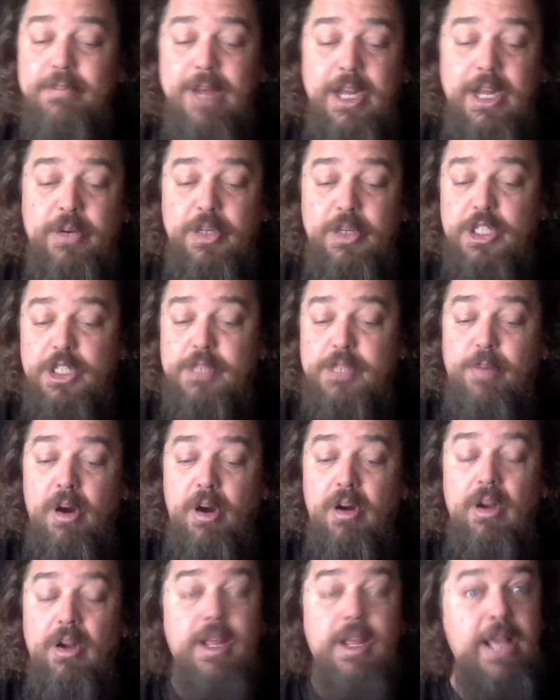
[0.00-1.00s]
by Chris
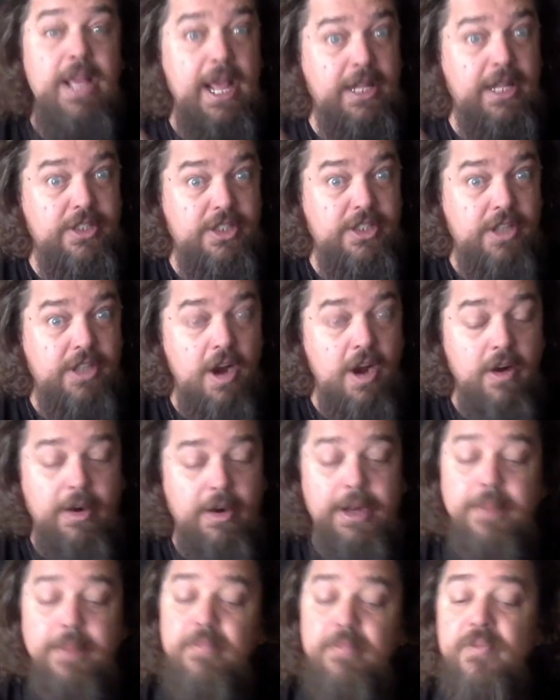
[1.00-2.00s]
Sparling and
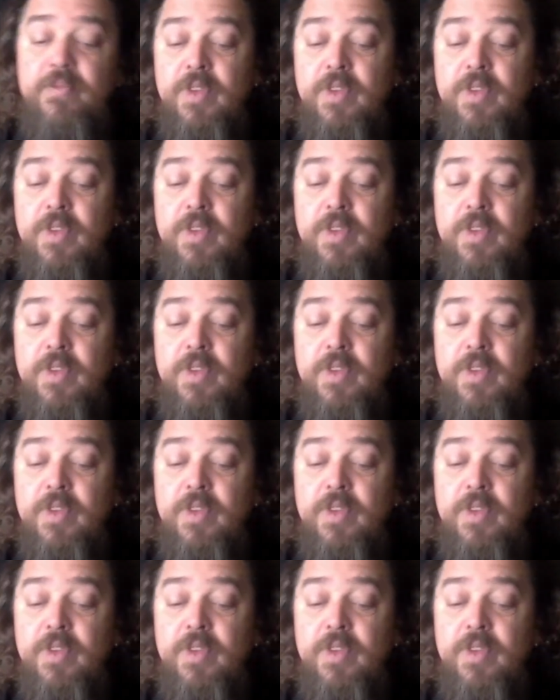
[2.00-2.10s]
starring